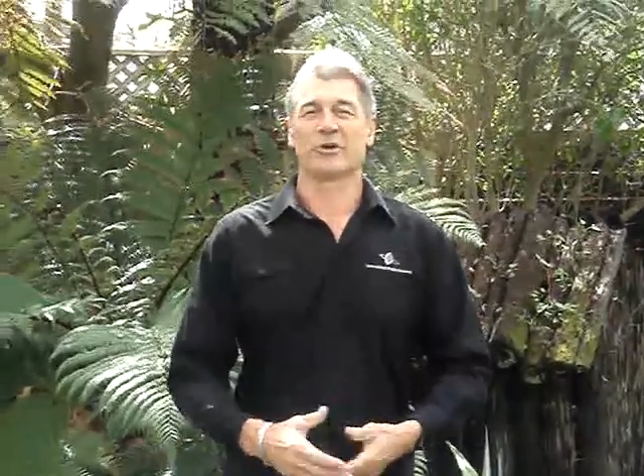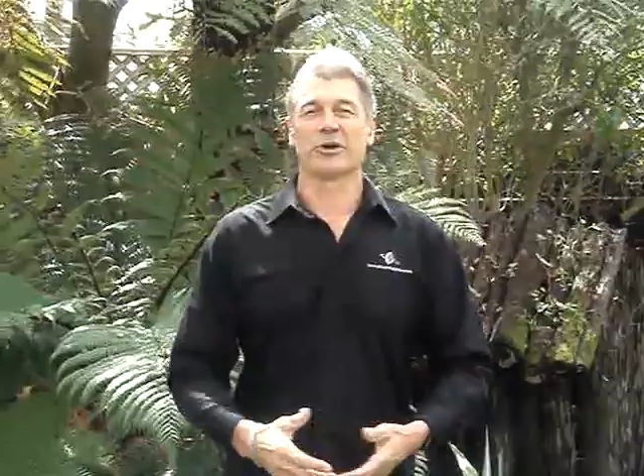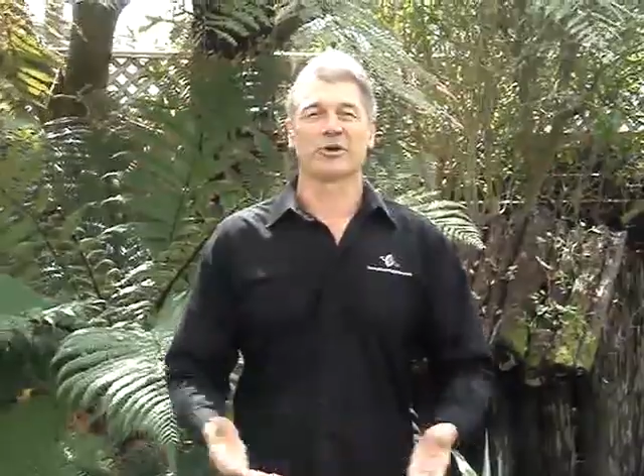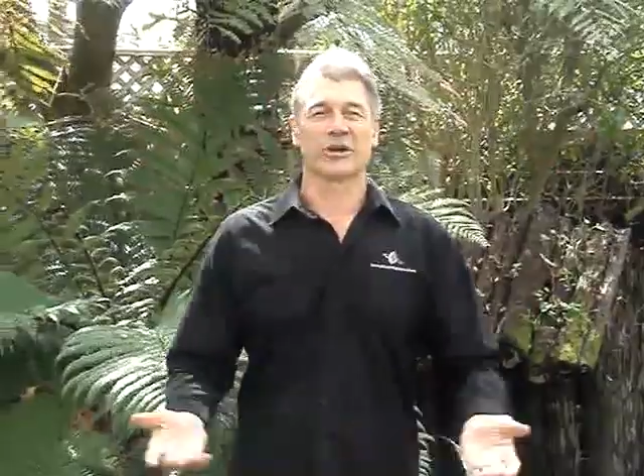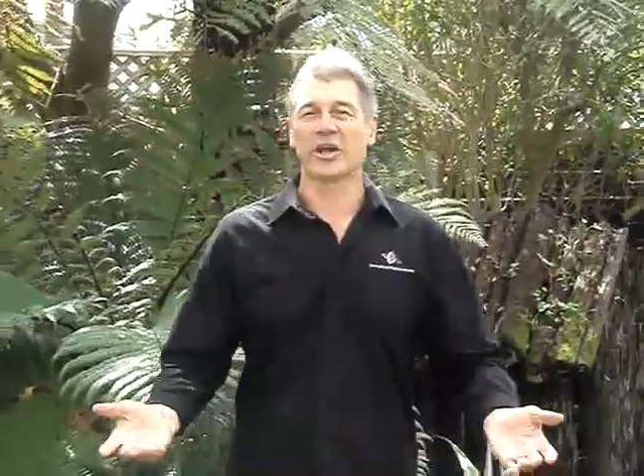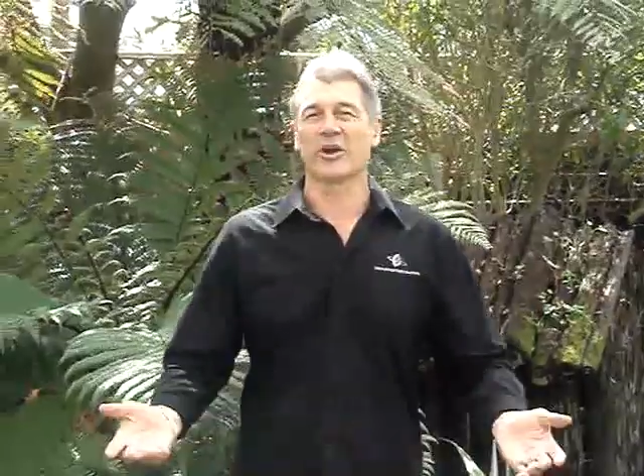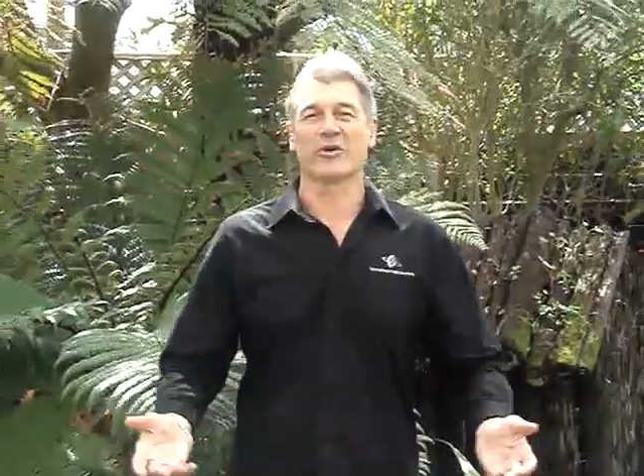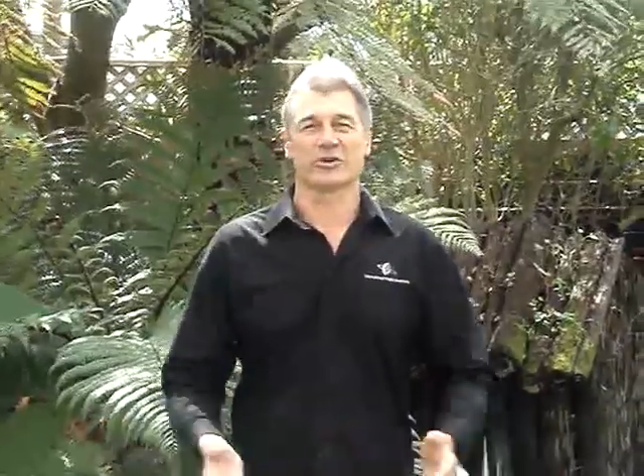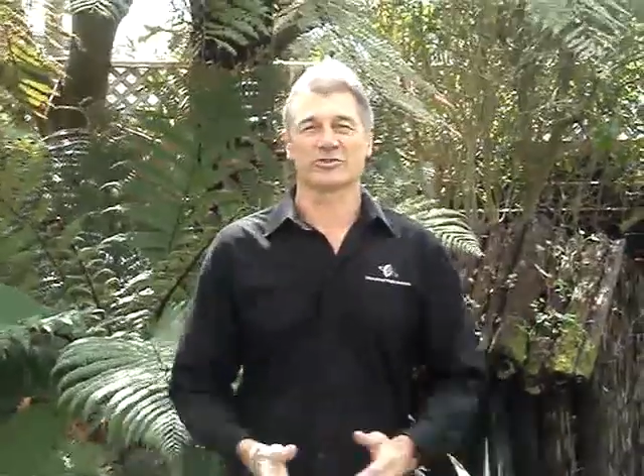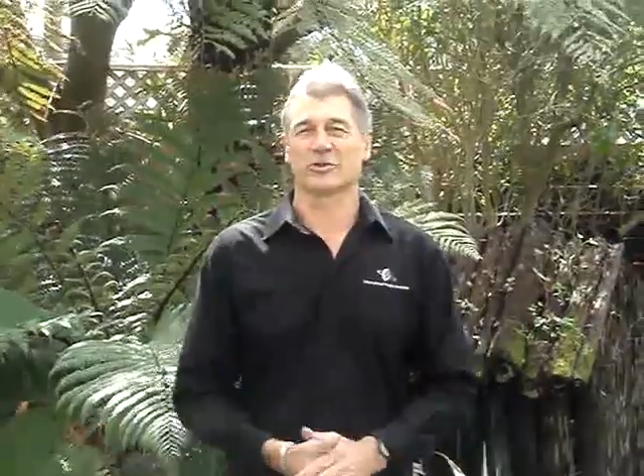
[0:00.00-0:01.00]
very
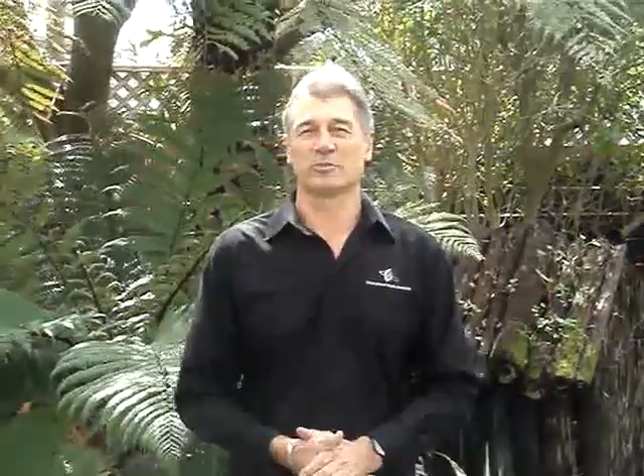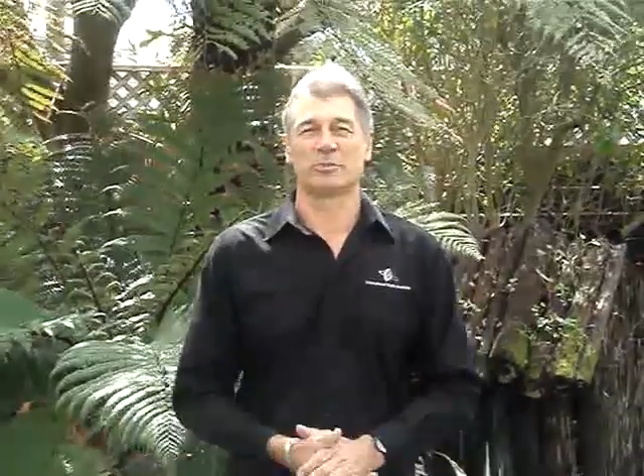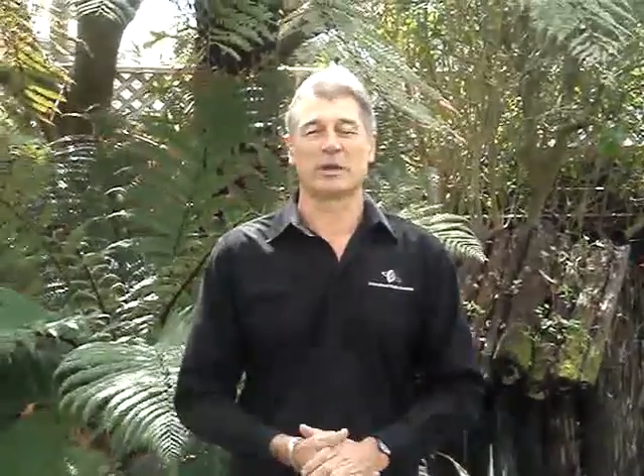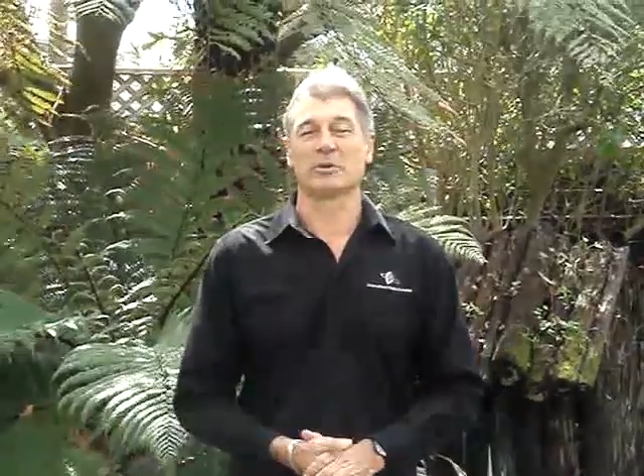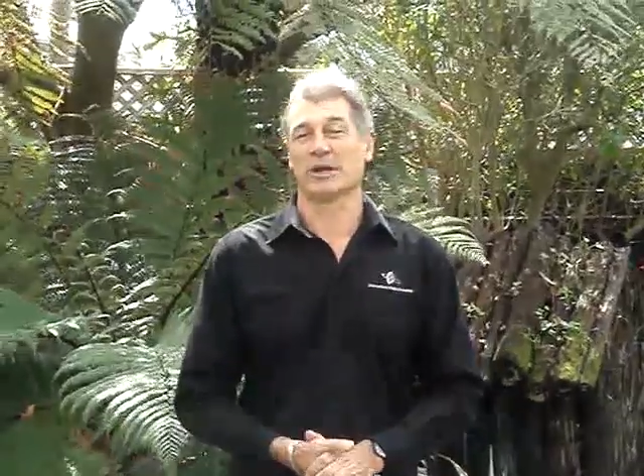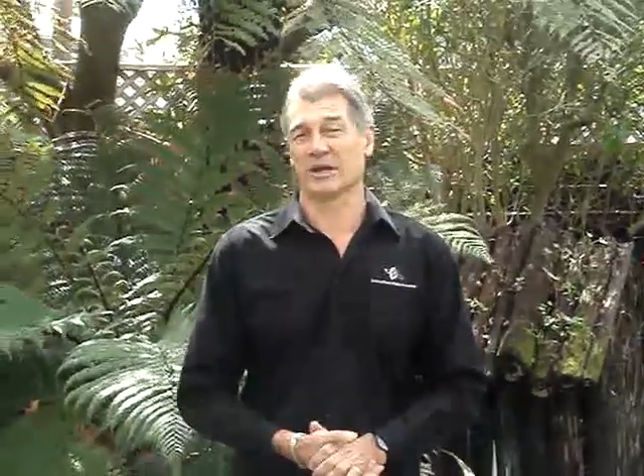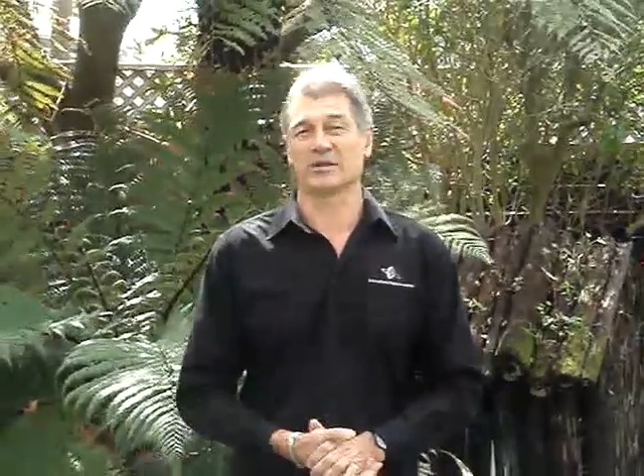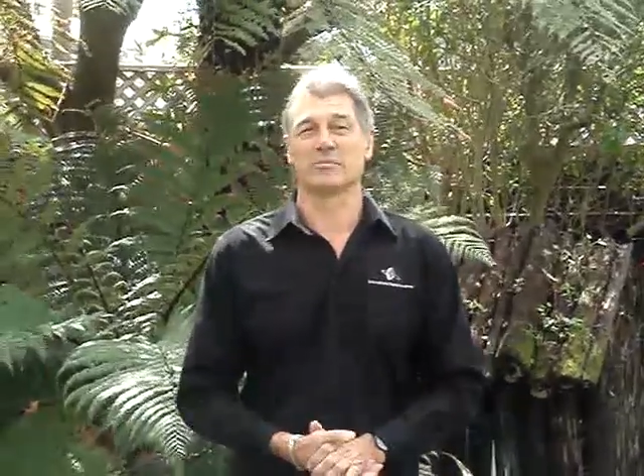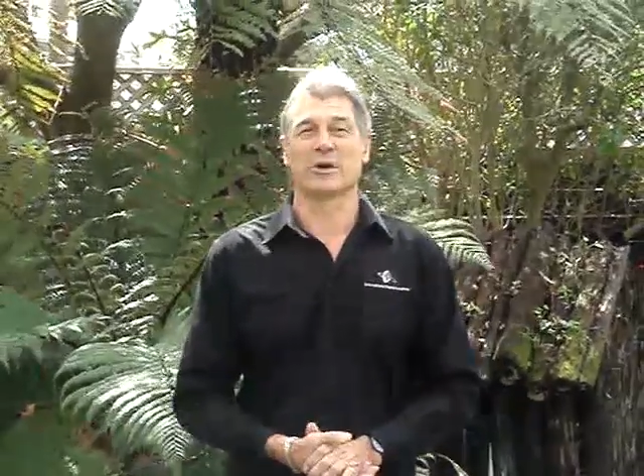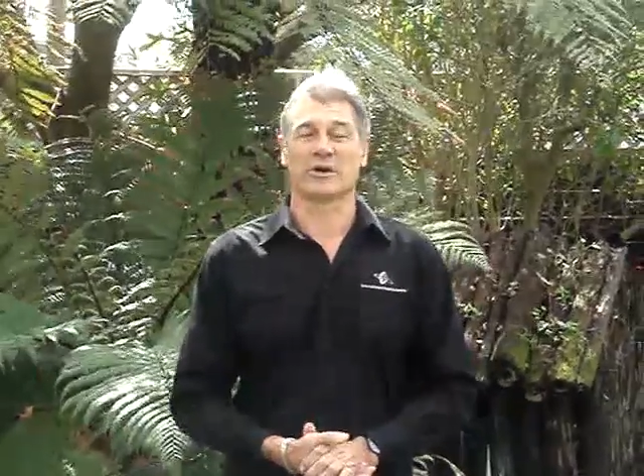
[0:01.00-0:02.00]
gregarious sort of people,
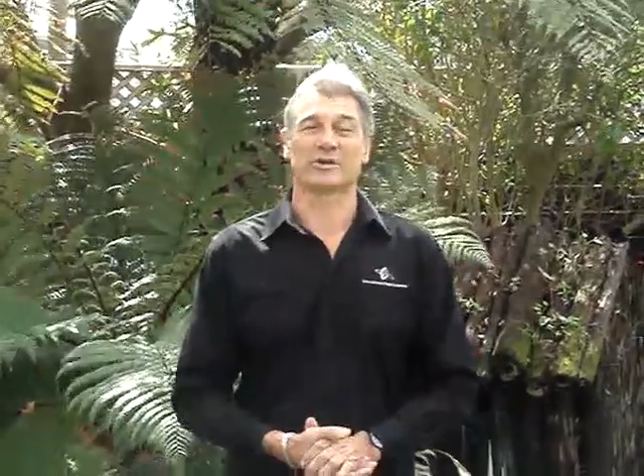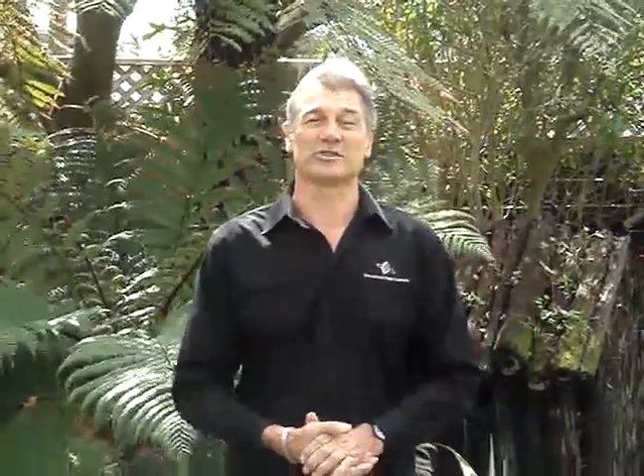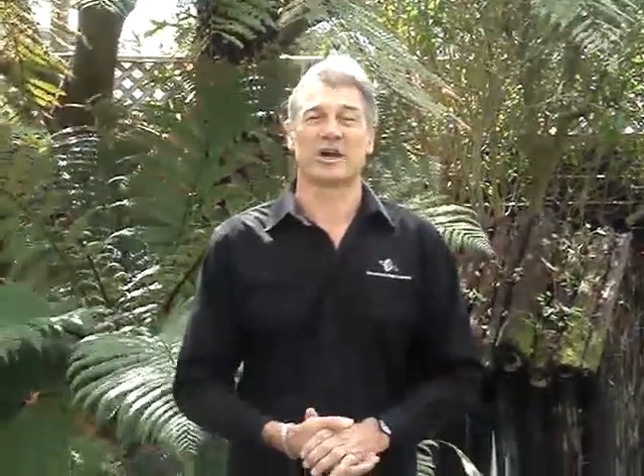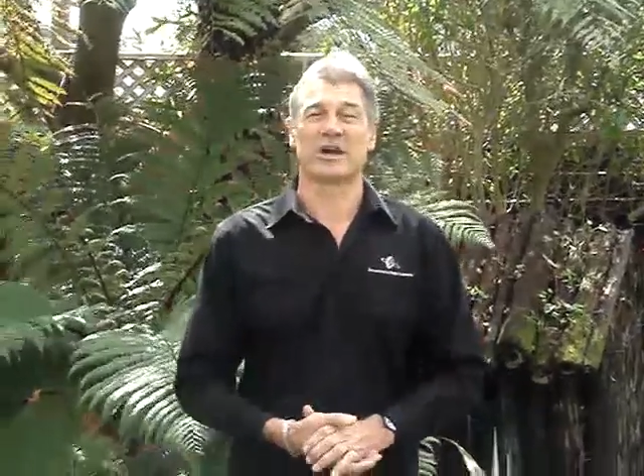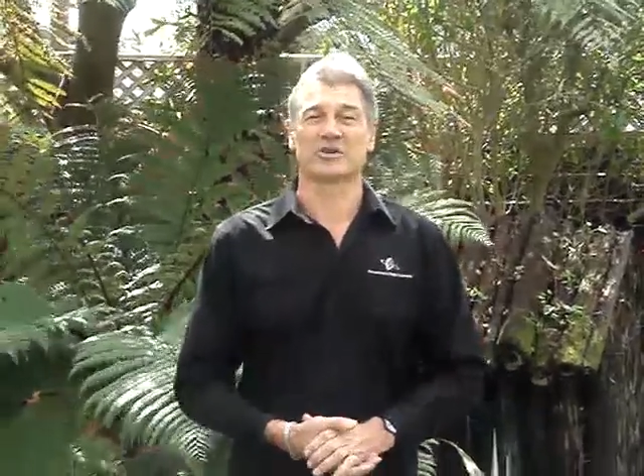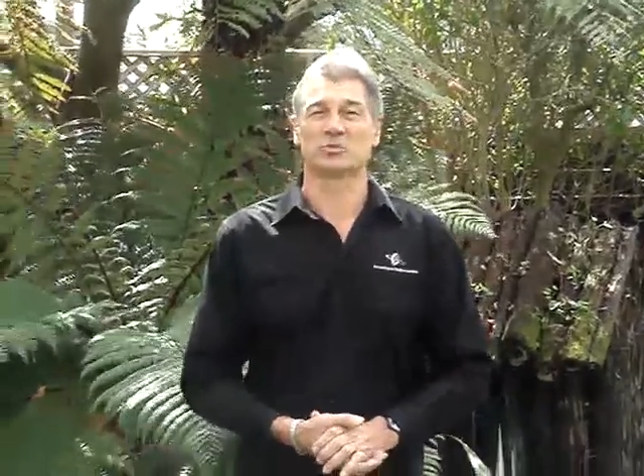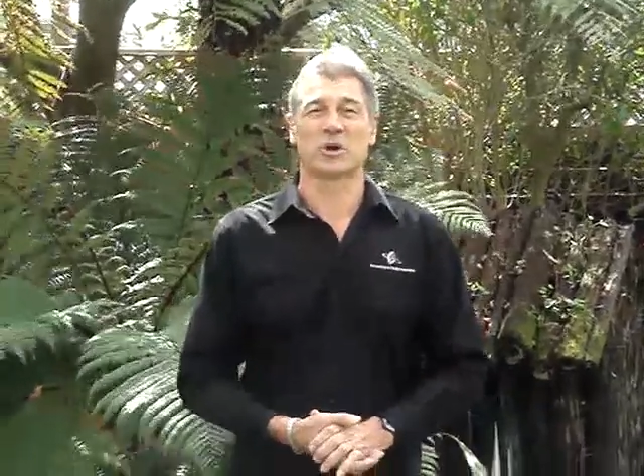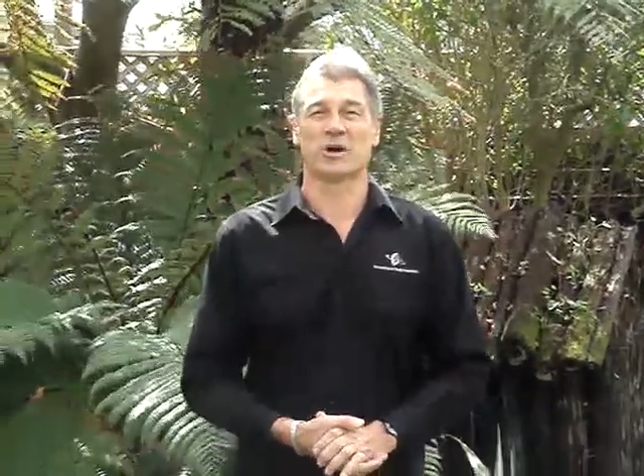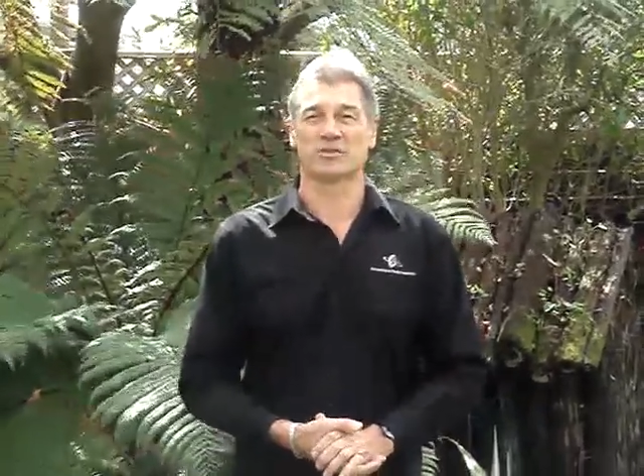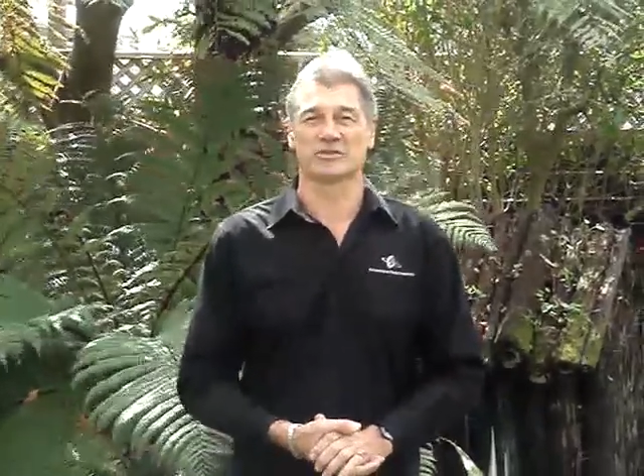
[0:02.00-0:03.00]
and the Americans are as
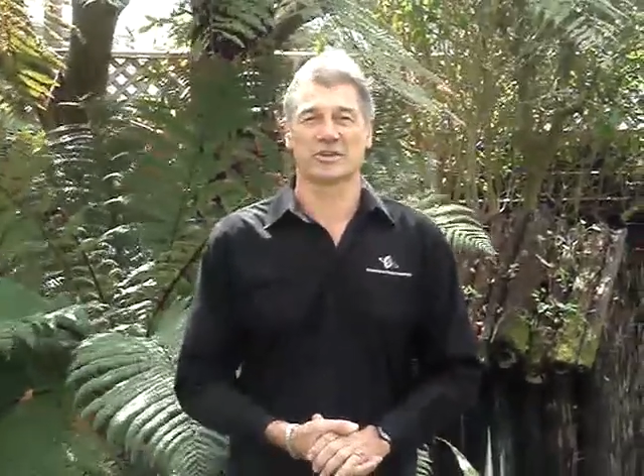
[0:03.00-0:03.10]
well.